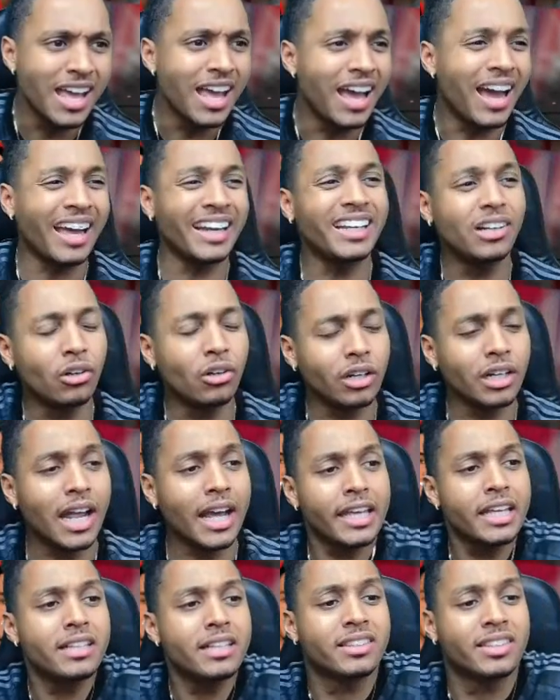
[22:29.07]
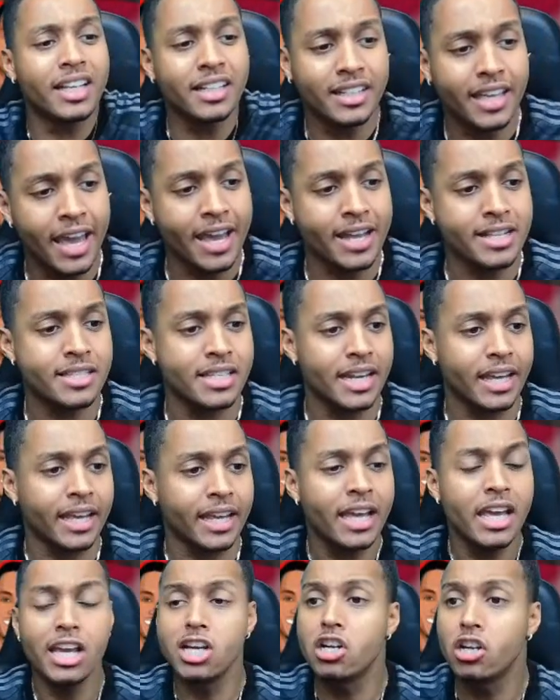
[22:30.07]
And he looked like he did care today.
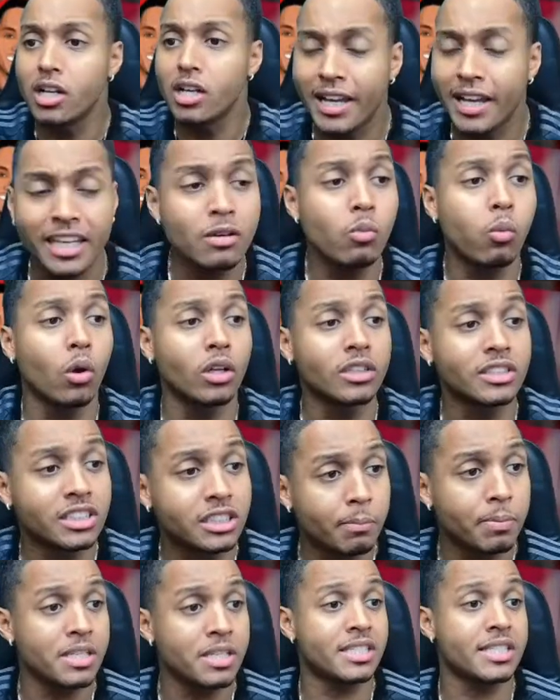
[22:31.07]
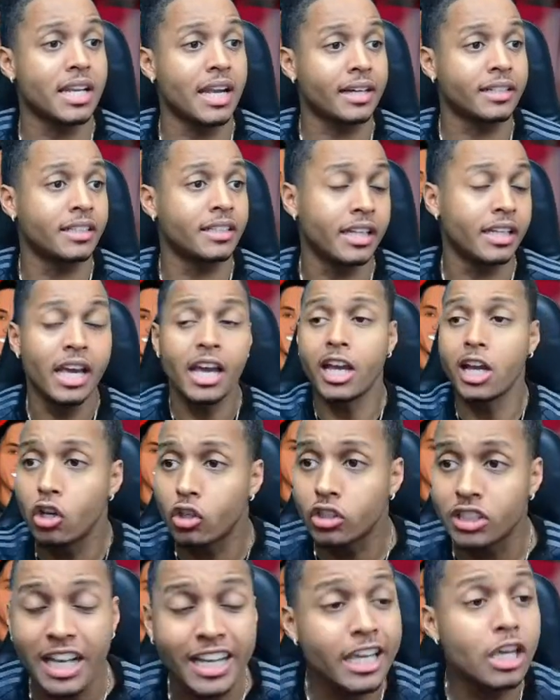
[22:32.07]
He looked like he wants to be selected. He
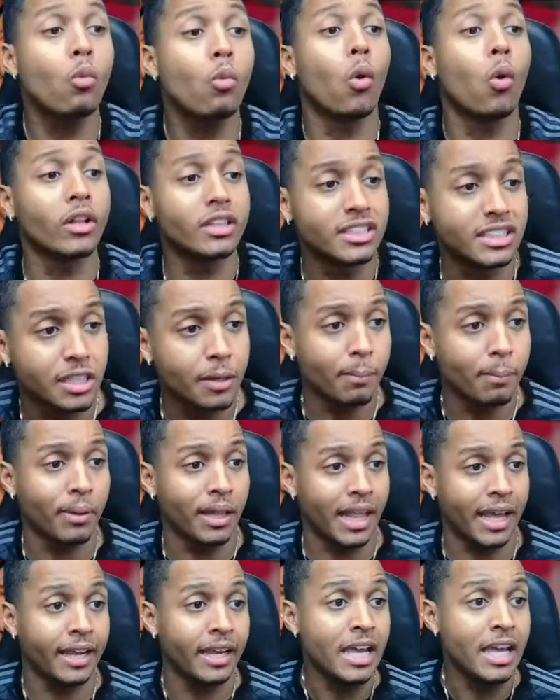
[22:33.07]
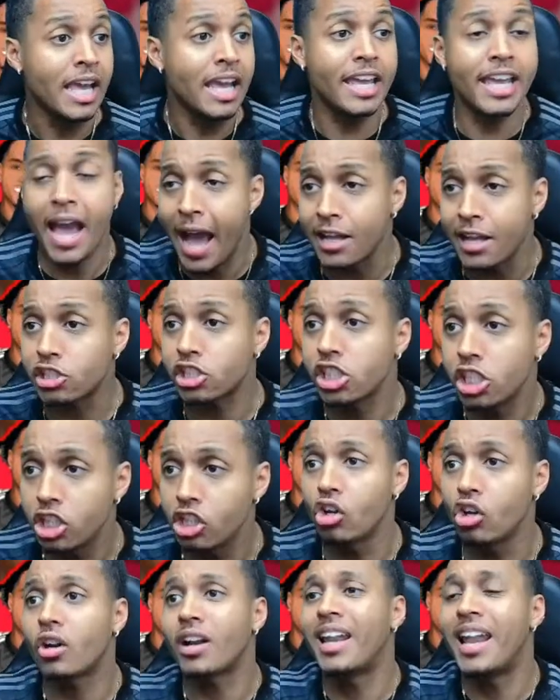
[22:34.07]
looks like he wants to play. He actually
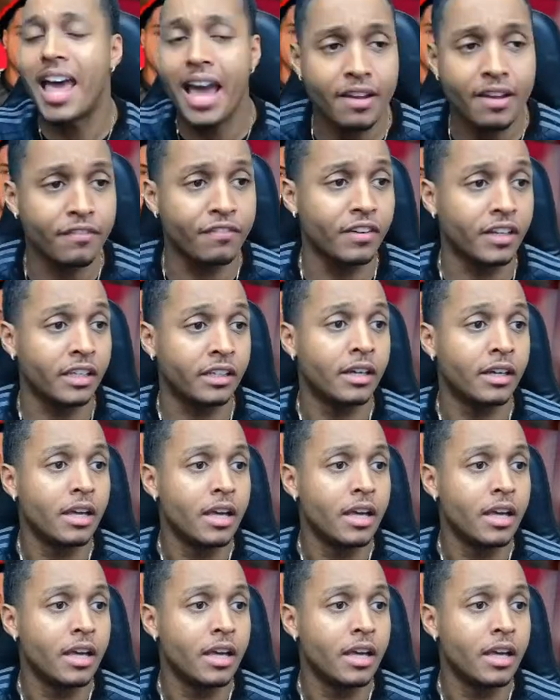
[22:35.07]
looked lively.